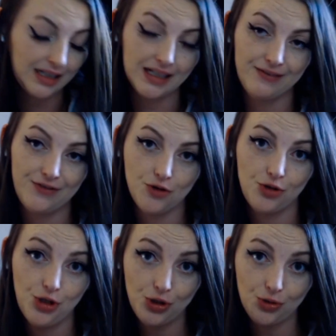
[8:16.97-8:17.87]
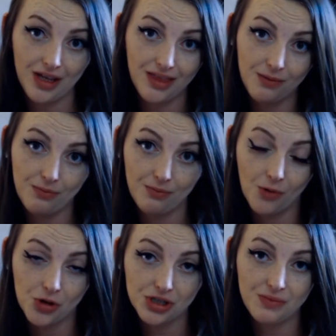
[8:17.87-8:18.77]
If you do get the
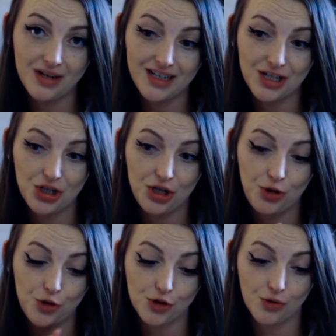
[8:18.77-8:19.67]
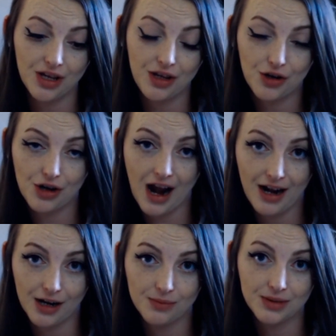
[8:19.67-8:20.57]
ultimate edition and you don't get your
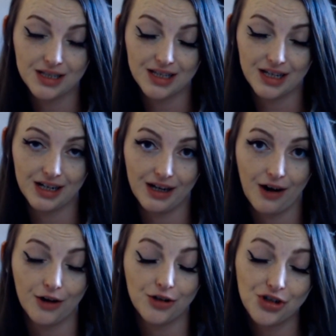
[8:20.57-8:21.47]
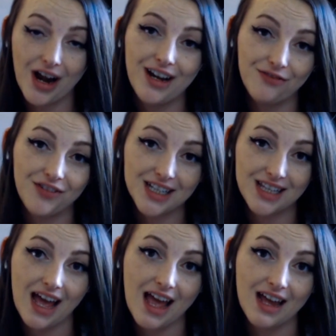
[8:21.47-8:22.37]
items, they are trying to fix
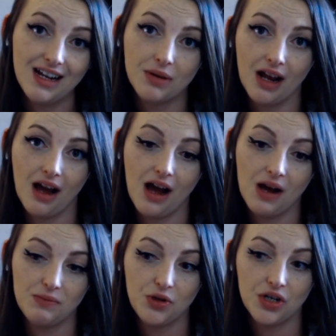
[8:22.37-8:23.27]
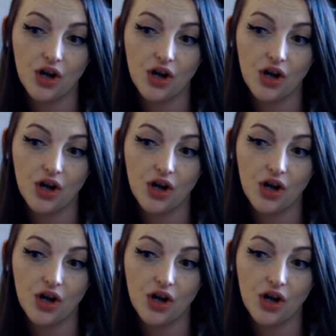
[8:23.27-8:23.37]
that. But you can